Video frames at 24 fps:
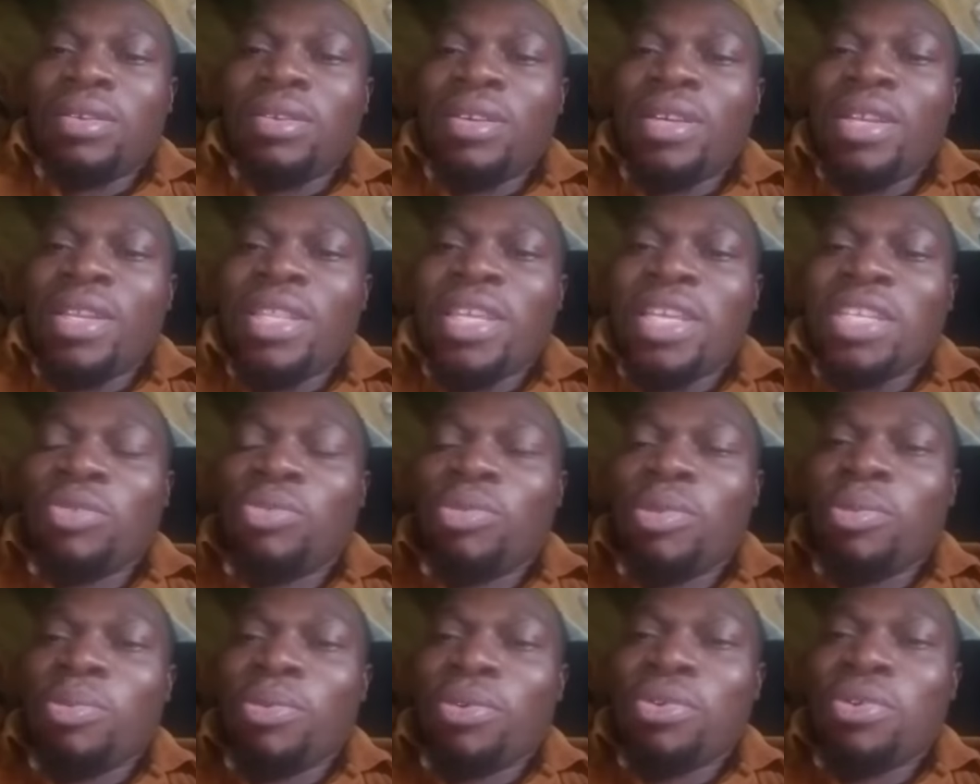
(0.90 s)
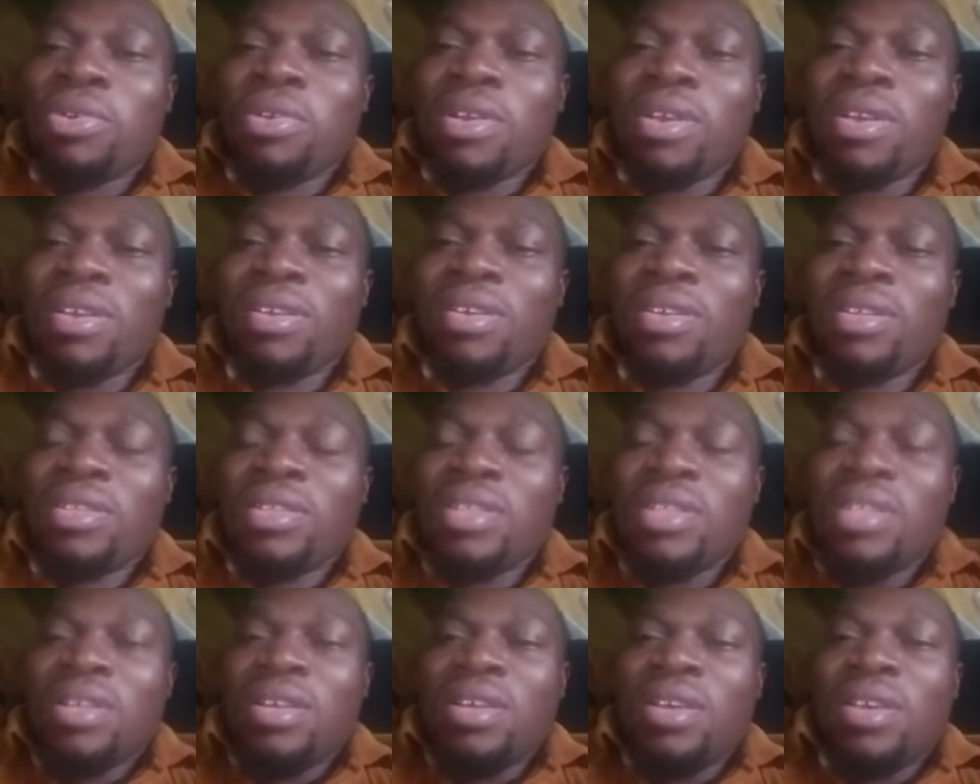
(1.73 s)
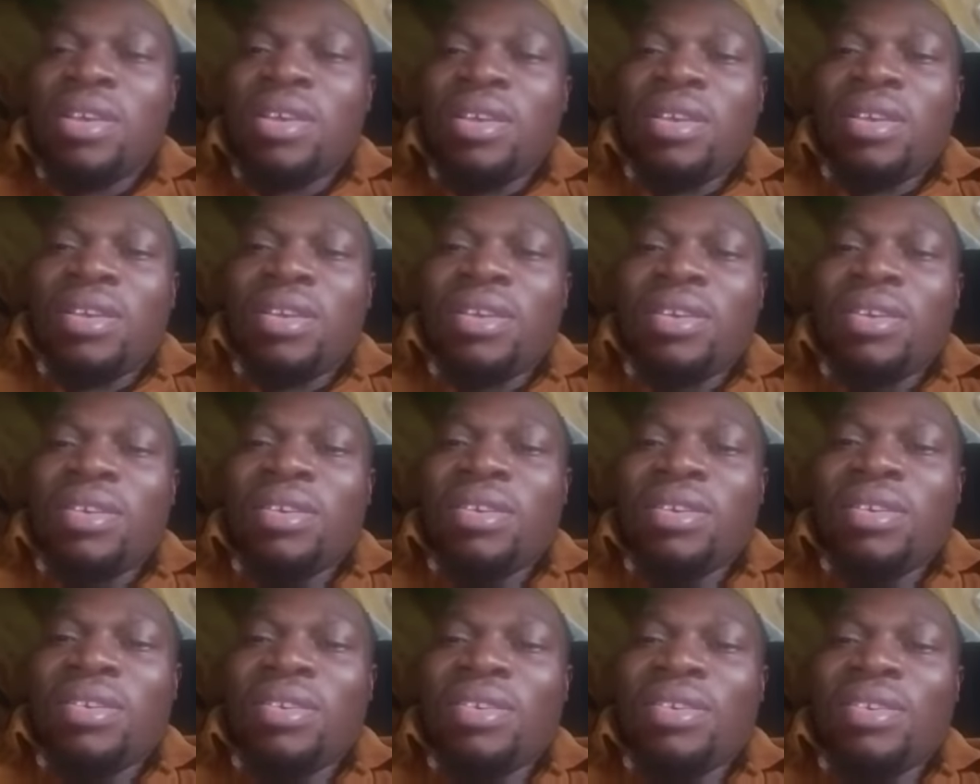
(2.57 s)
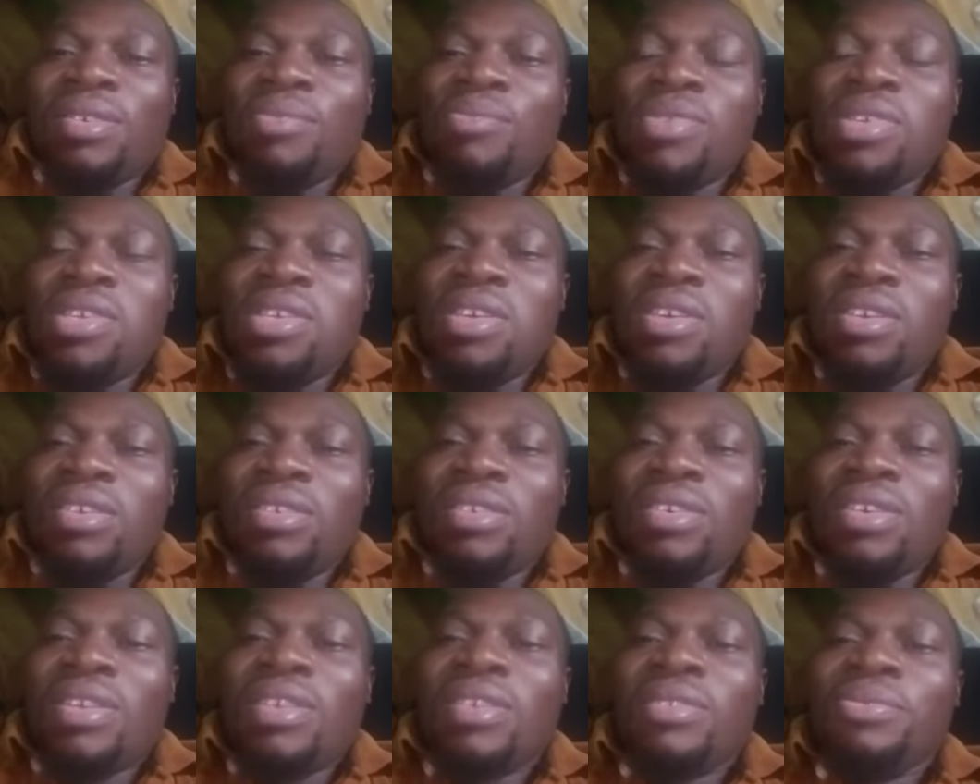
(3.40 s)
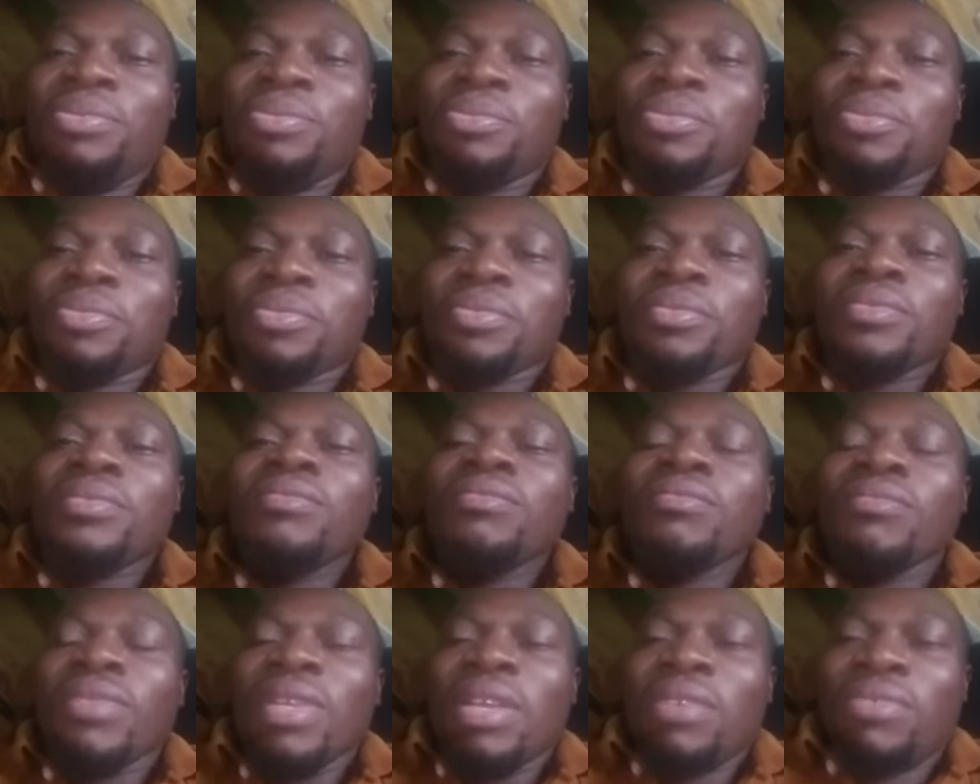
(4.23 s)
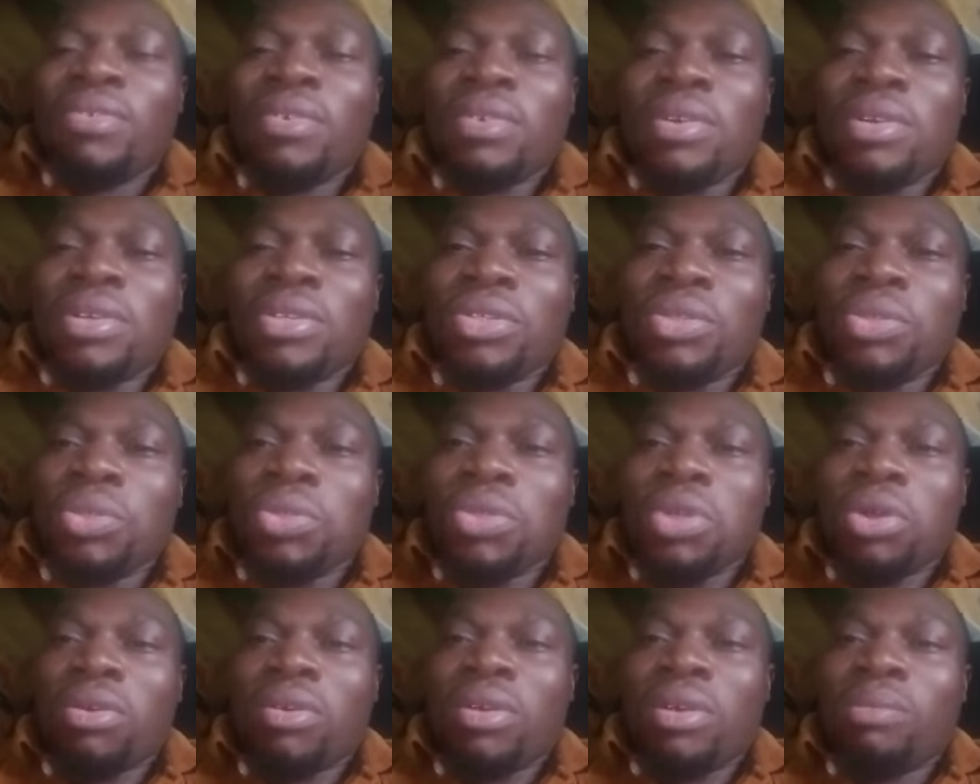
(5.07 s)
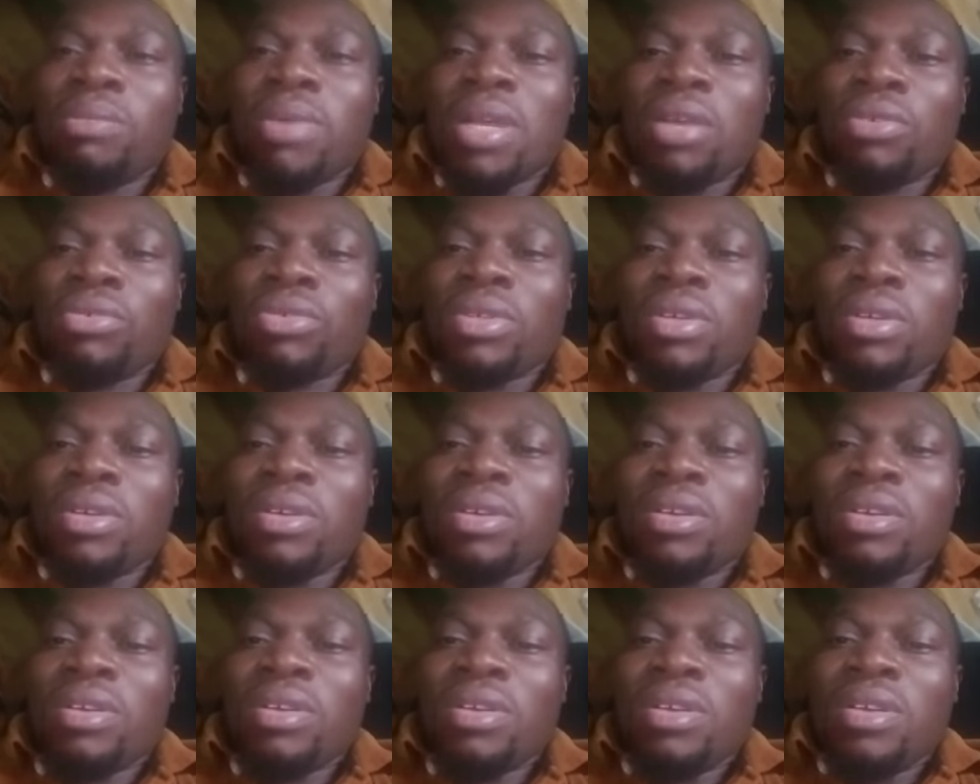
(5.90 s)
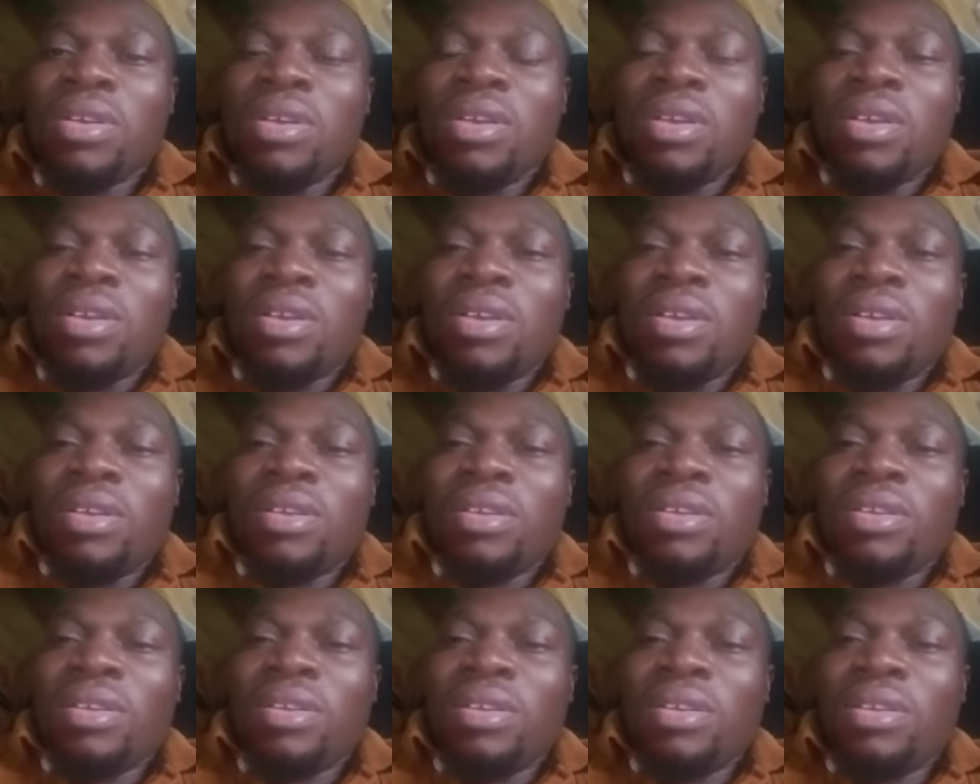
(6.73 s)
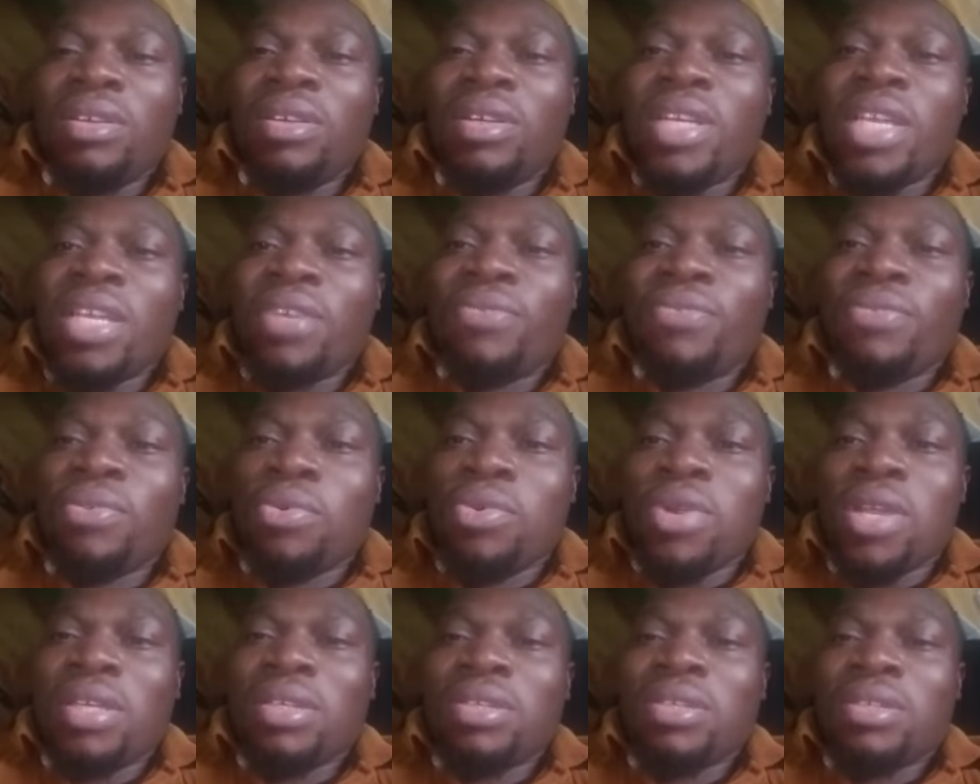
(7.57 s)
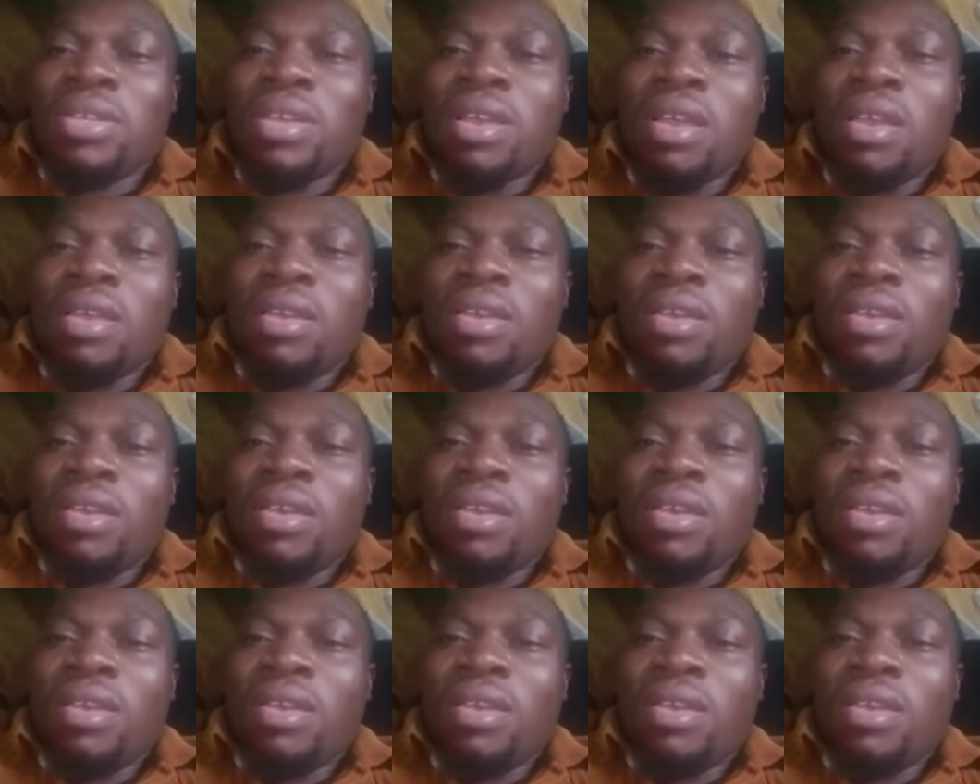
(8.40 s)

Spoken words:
Greetings, people. I'm here again for us to talk about gratefulness.